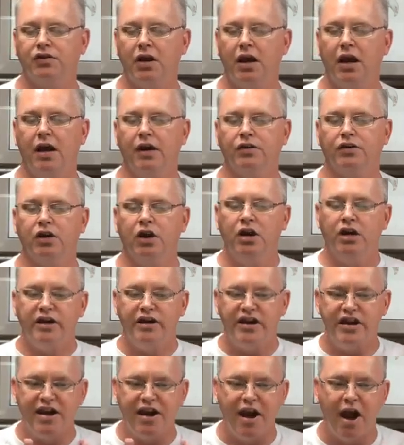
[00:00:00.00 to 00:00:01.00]
says,
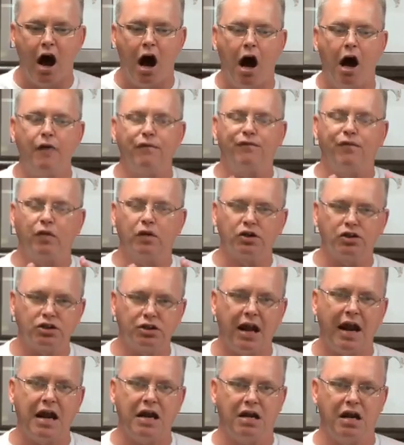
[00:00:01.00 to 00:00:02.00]
Not
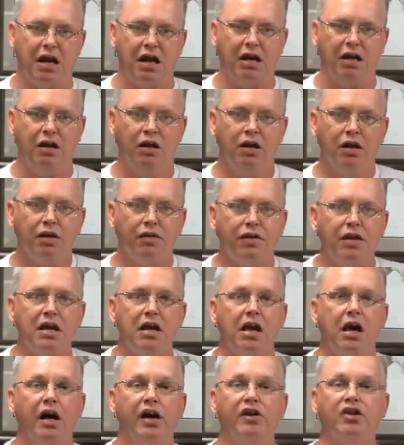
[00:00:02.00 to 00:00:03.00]
forsaking
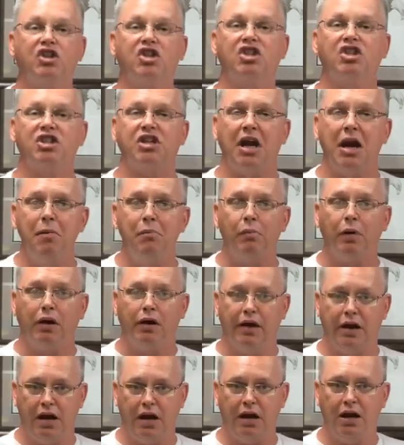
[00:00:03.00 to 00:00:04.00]
the
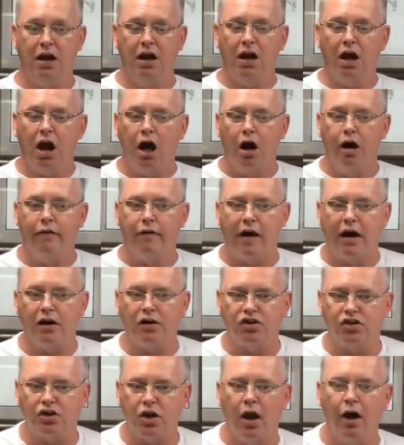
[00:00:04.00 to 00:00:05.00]
assembling of
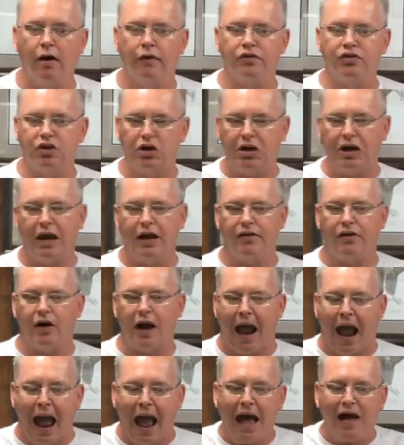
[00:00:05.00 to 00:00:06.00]
ourselves
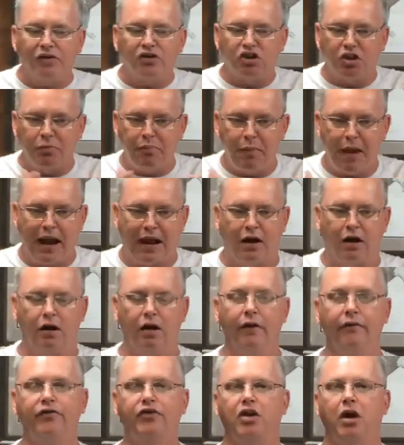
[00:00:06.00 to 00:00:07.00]
together as the
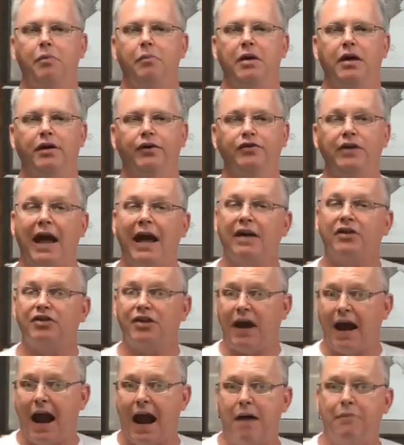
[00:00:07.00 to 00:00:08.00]
manner of some is,
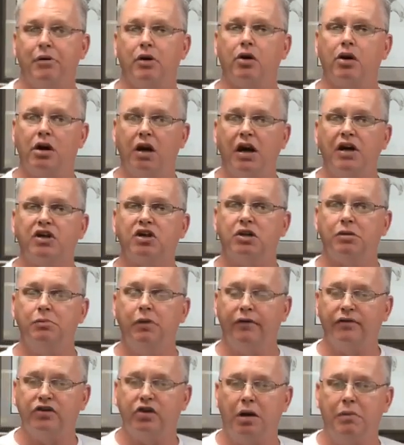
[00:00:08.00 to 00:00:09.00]
as the habit or
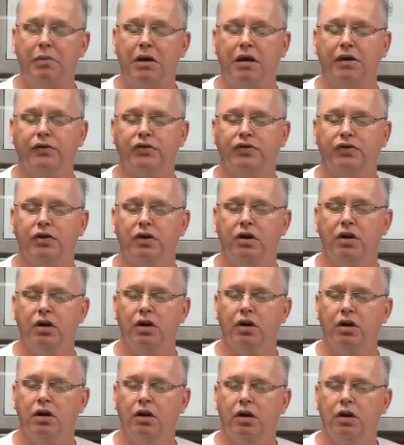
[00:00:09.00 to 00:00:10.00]
custom of some is,
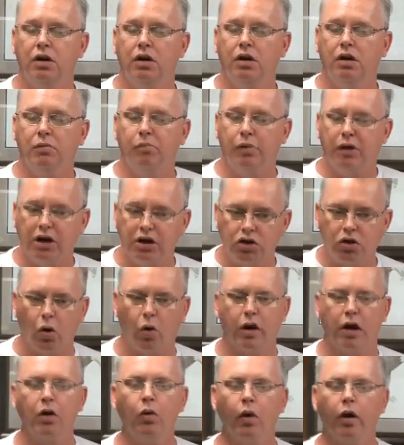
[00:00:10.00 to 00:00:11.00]
but
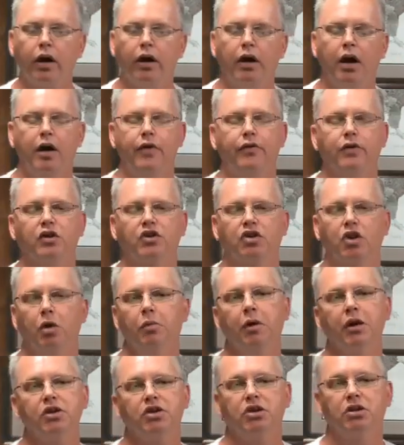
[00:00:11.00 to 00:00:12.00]
exhorting one another and
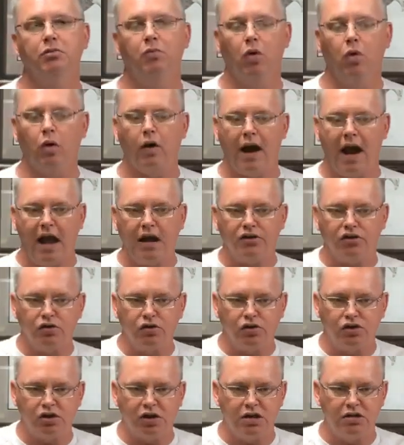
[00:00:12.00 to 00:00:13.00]
so much the more
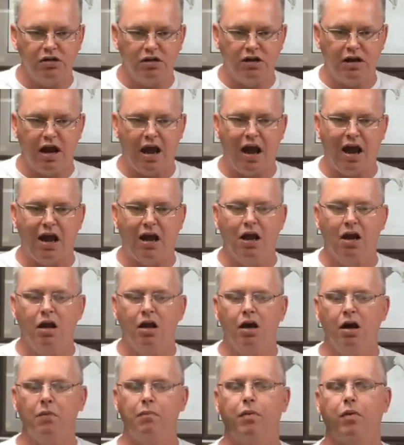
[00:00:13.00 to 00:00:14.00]
as you see the
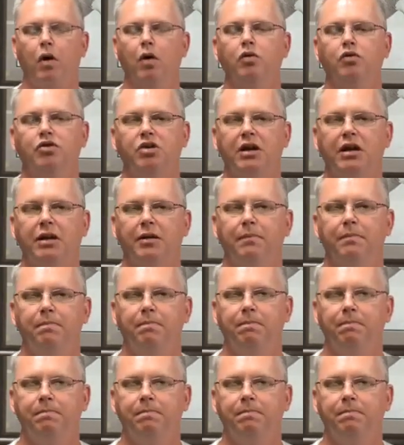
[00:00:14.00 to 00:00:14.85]
day approaching.